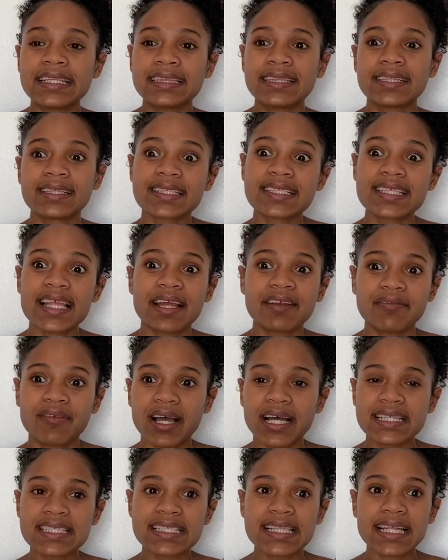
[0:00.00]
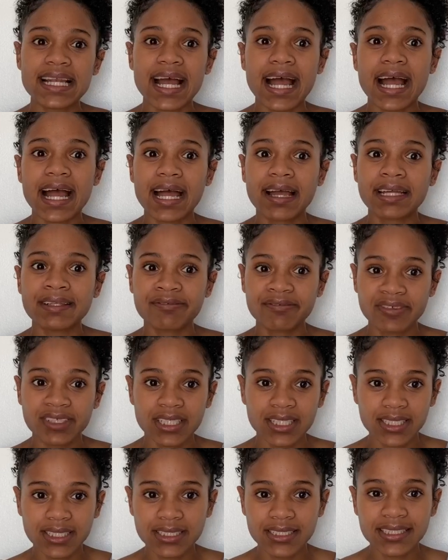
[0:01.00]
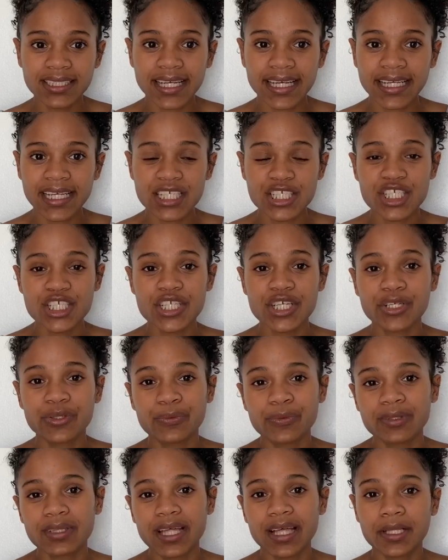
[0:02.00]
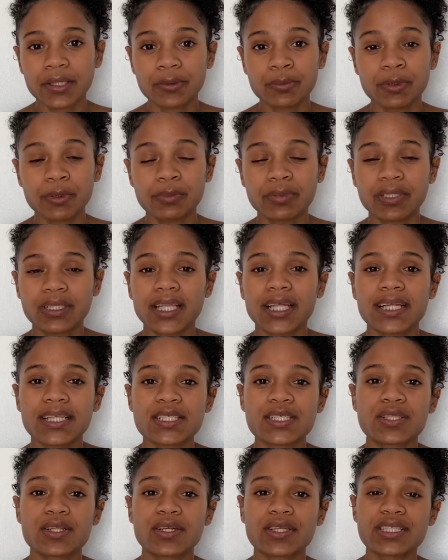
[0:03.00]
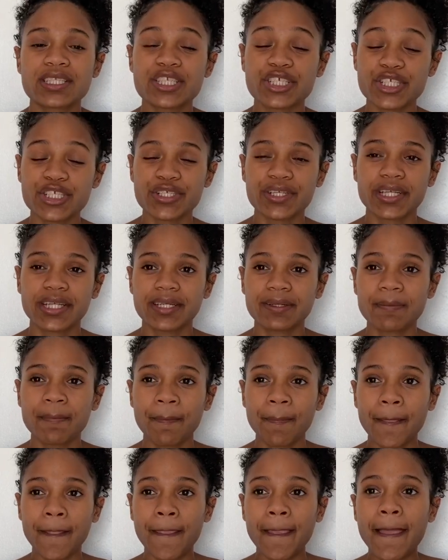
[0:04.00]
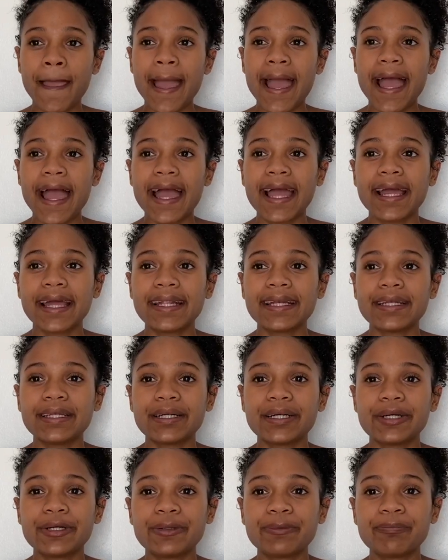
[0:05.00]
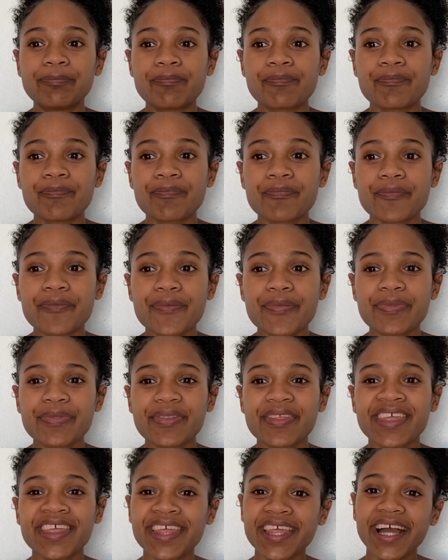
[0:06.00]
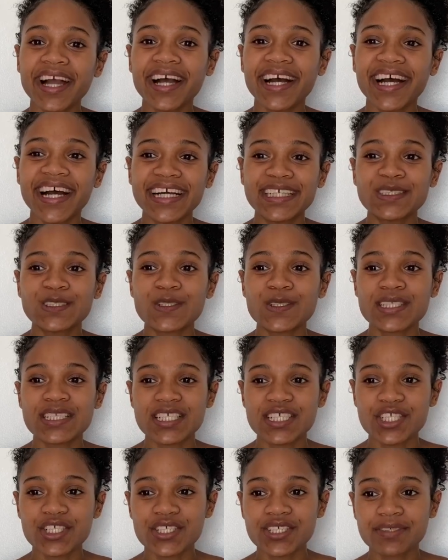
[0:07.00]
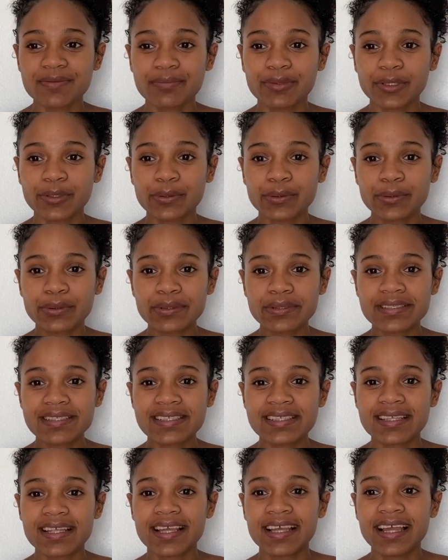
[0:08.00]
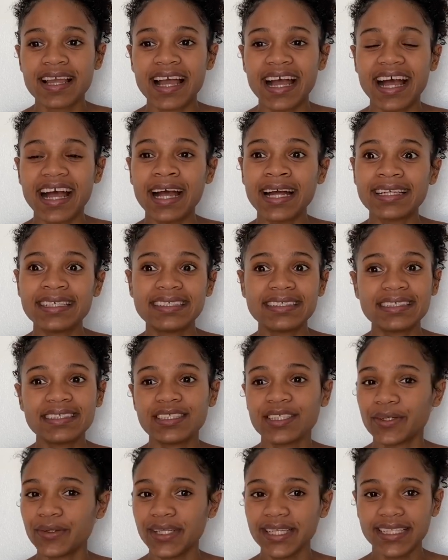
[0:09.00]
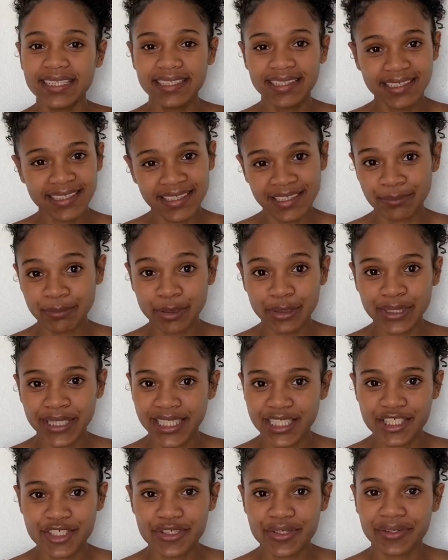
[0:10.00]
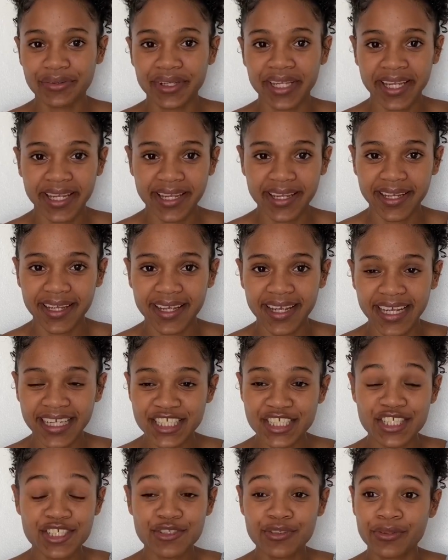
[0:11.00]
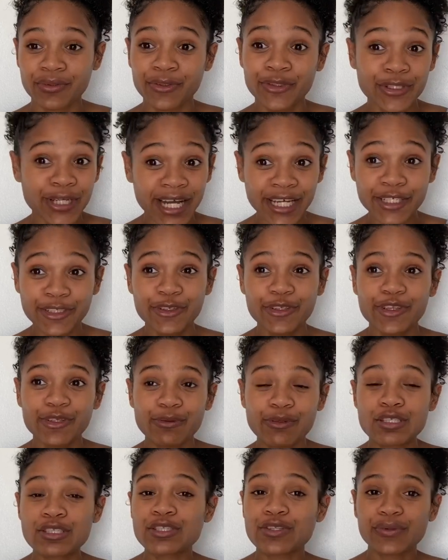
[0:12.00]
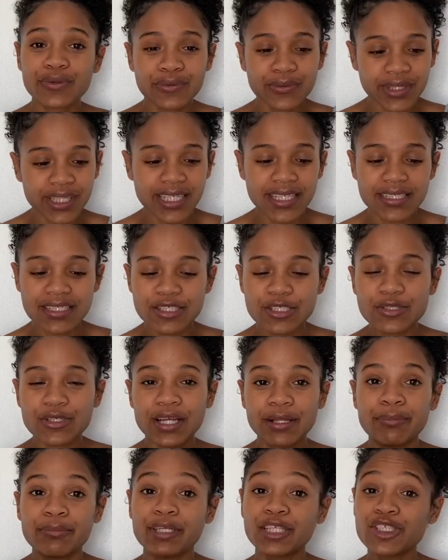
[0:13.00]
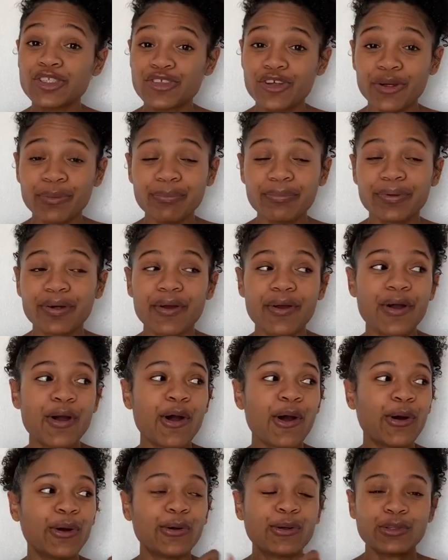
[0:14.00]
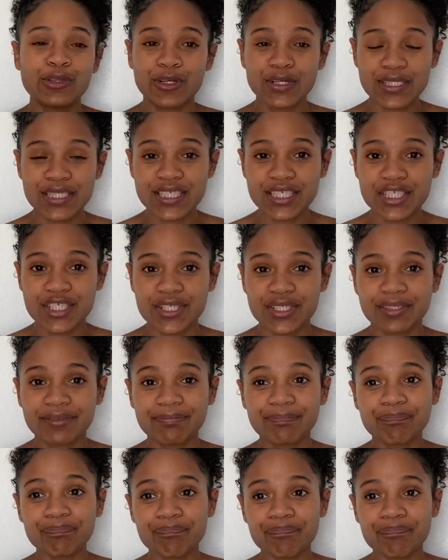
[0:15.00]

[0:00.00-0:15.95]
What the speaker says: this advice that I've learned, I can share with other people that is transitioning. And I transitioned because I didn't know anything about natural hair. I knew there was two things: you can big chop or transition.